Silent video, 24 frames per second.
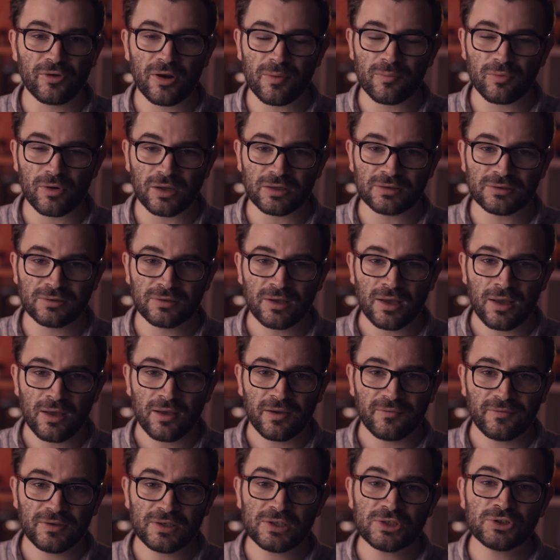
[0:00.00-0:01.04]
Rembrandt
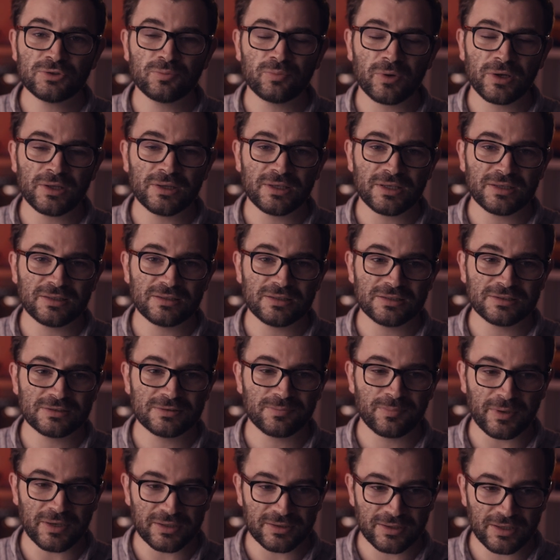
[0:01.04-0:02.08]
finished painting this
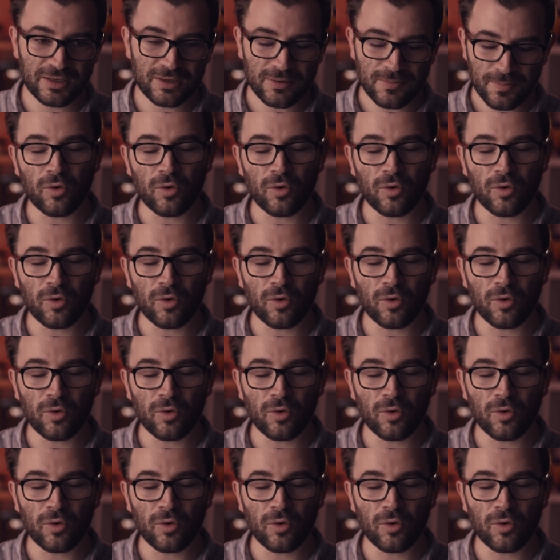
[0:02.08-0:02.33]
painting